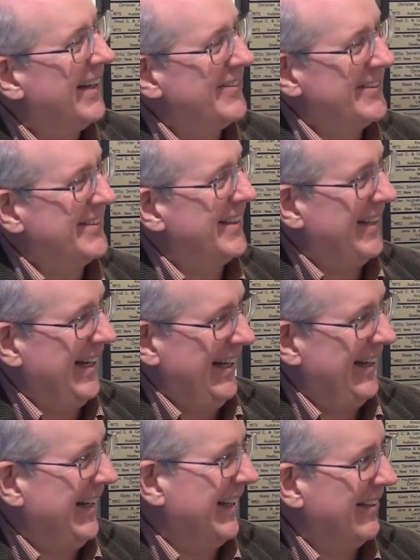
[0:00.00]
I was
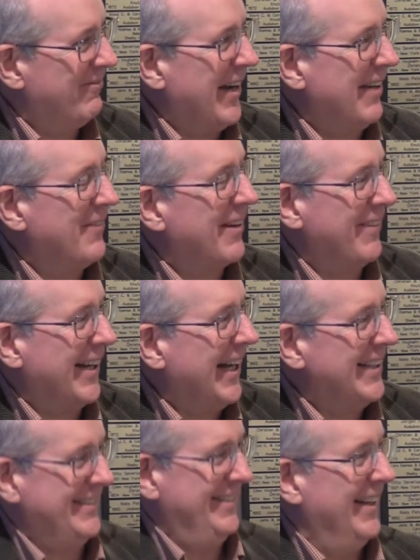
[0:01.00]
delighted. It made my
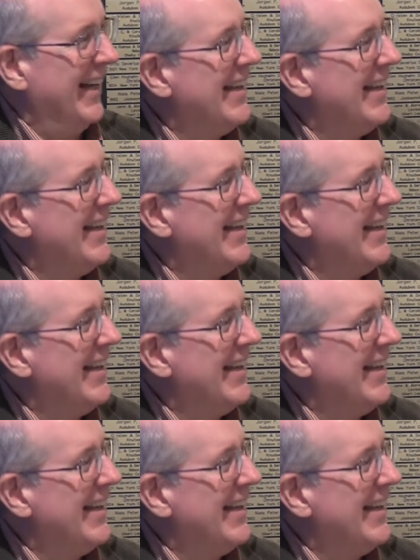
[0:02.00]
vacation.